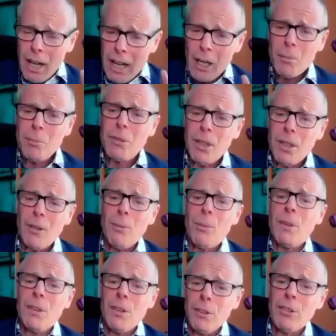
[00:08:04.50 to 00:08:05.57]
helped her
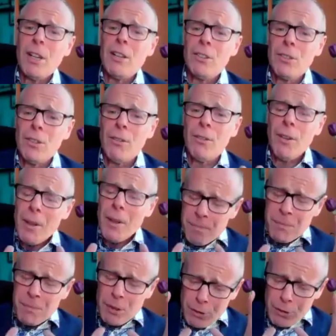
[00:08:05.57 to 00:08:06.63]
with a sense of
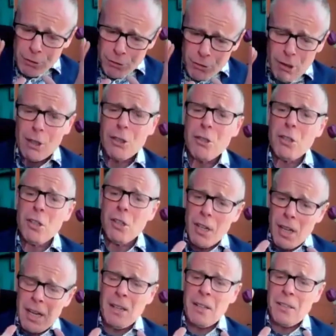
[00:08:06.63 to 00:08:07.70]

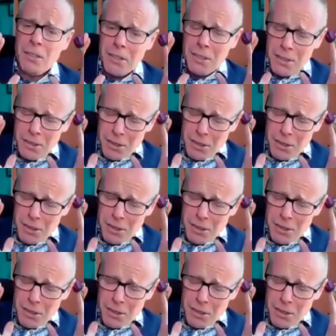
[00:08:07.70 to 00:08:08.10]
structure and